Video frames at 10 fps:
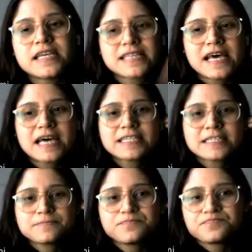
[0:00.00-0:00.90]
is
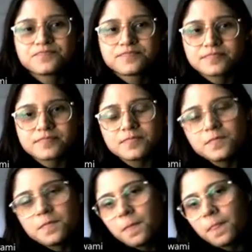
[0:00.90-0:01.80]
that
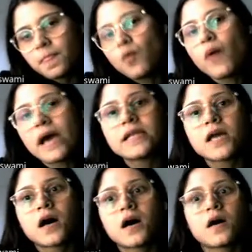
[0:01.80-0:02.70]
when
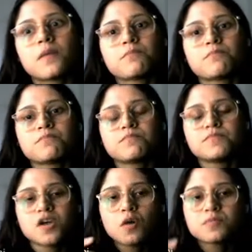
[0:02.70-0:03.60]

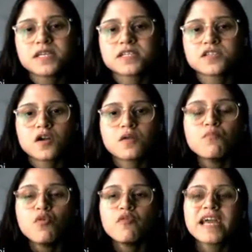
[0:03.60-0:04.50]
the objects are
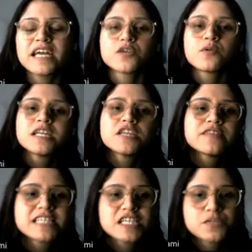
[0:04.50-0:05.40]
moving at a
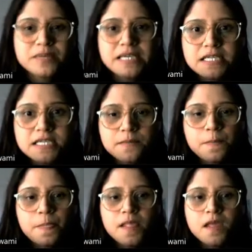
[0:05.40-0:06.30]
relativistic speed,
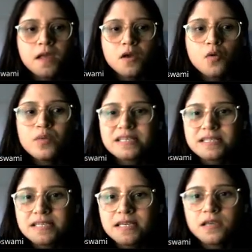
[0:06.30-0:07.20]
we
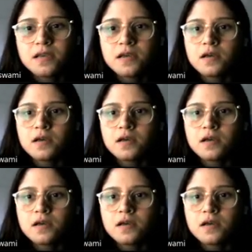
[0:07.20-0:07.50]
see